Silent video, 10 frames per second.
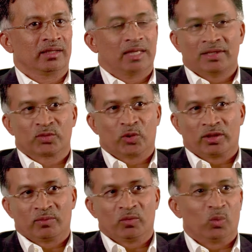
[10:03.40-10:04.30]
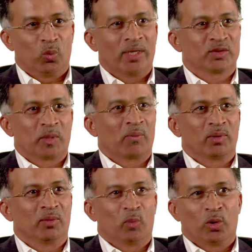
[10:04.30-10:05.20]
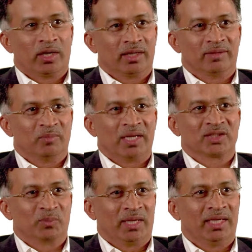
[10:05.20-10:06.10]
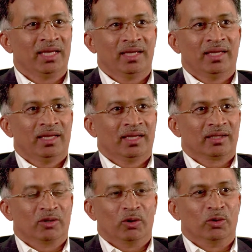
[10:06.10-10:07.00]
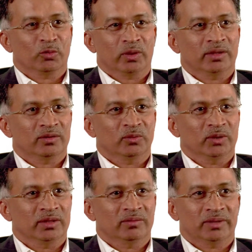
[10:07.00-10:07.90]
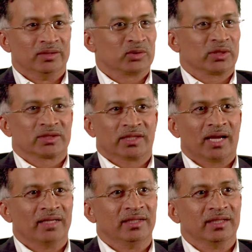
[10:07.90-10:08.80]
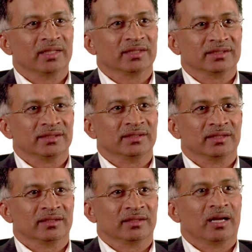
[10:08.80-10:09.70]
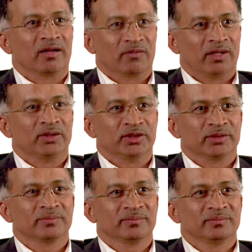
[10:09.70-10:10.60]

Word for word: and that's what wakes me up in the morning and makes me go with, with interesting ideas and, and a lot of energy.